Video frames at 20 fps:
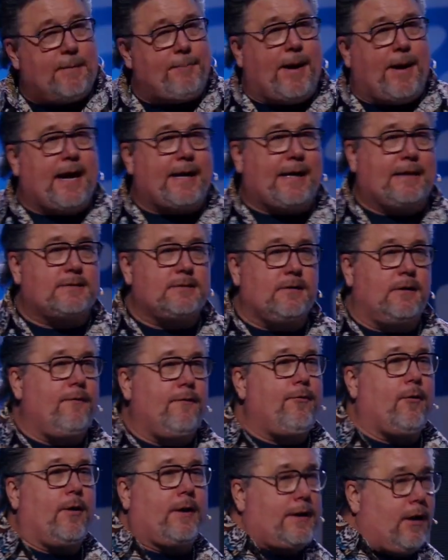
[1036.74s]
in my pocket, so
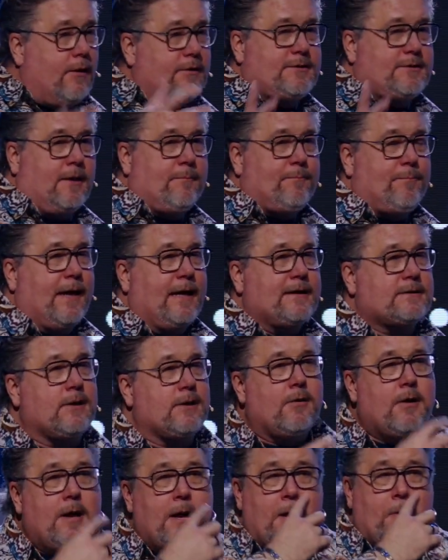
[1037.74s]
therefore it goes someplace.
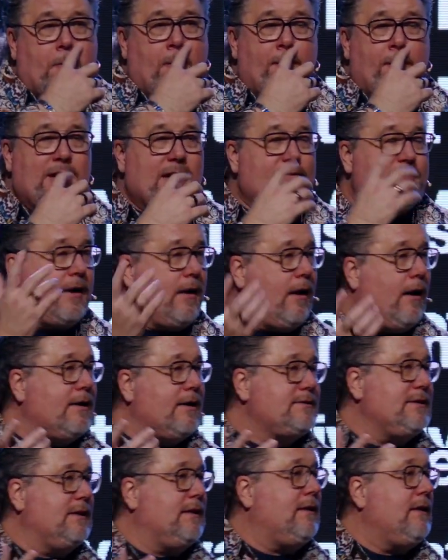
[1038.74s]
So when we live in
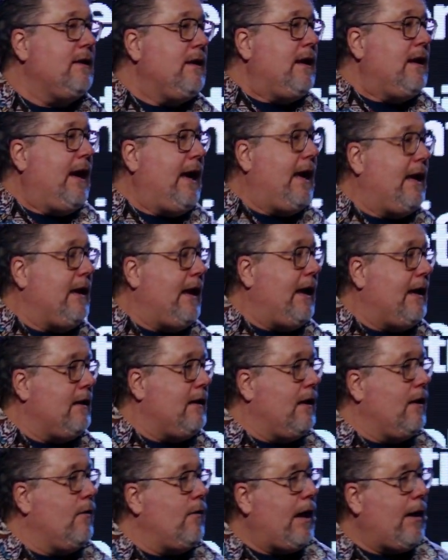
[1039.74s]
Austin and
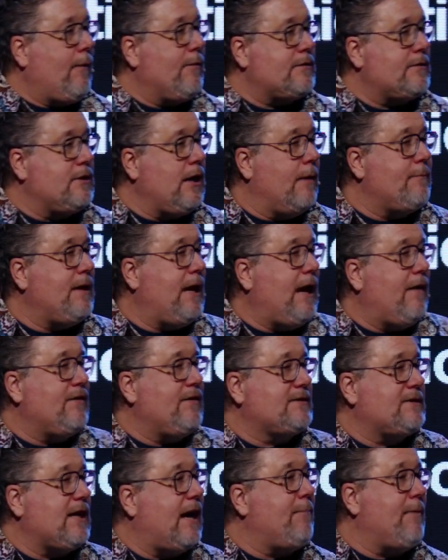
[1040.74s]
I would come to
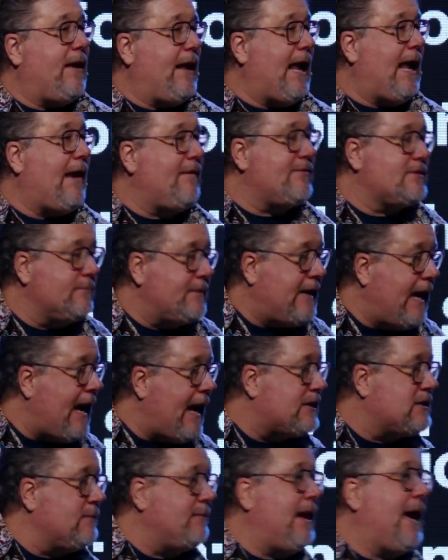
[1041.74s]
every stoplight, I have some
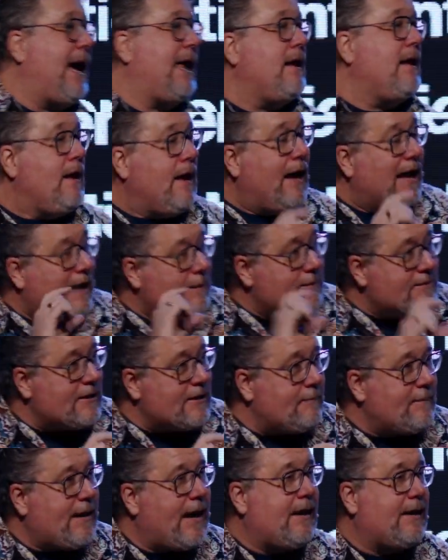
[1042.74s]
cash on me. I had a
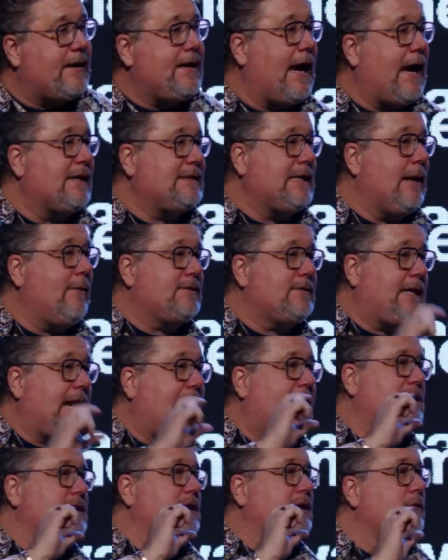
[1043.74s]
limited amount of cash. That was
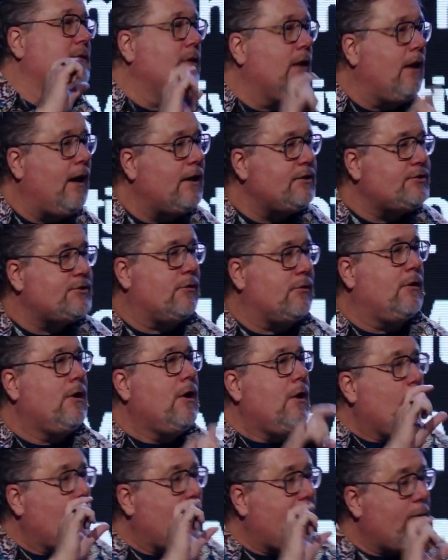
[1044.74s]
cash to do lunch or
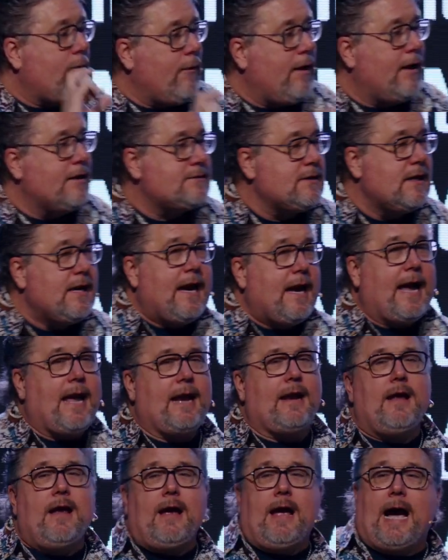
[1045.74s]
what it was.
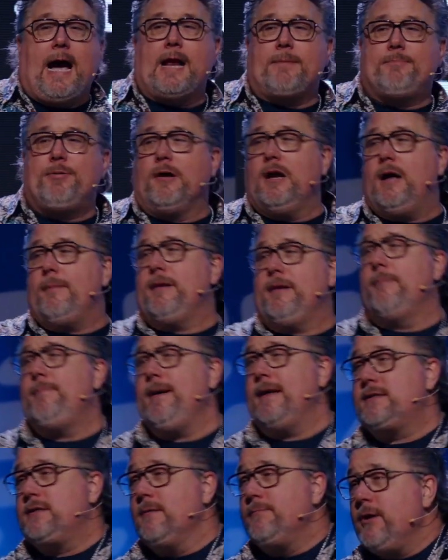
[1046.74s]
And I'd pull up and
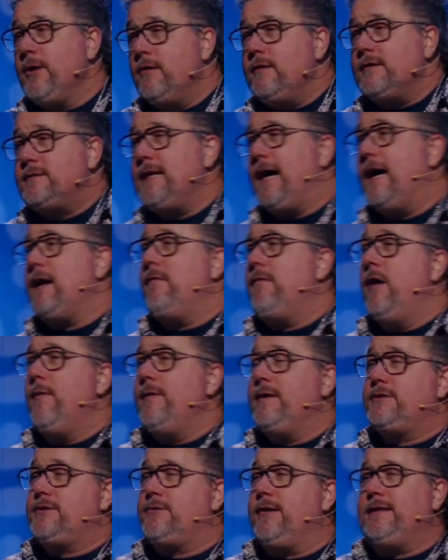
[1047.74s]
there'd be some dude on the side of the
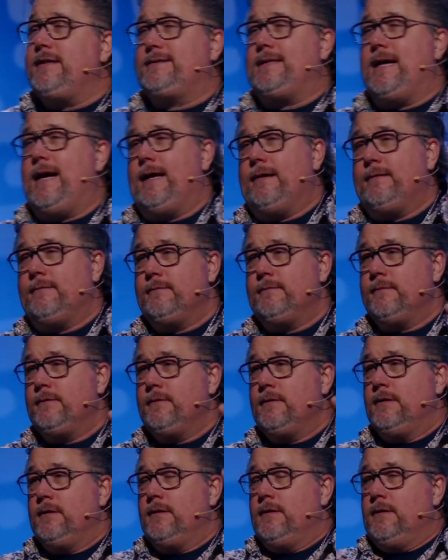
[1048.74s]
road with a street sign,
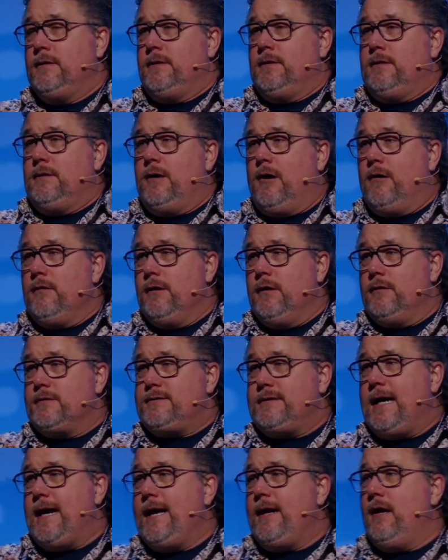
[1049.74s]
holding a little
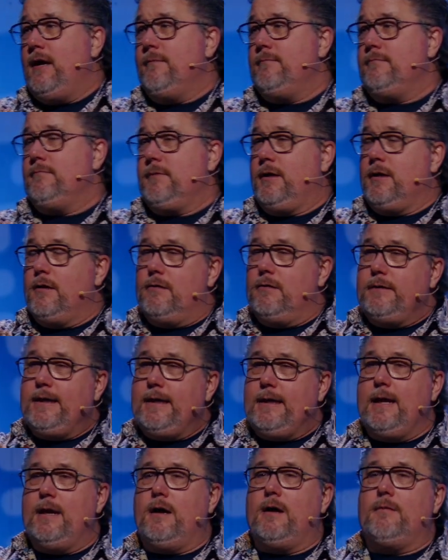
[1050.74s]
sign up, you know, need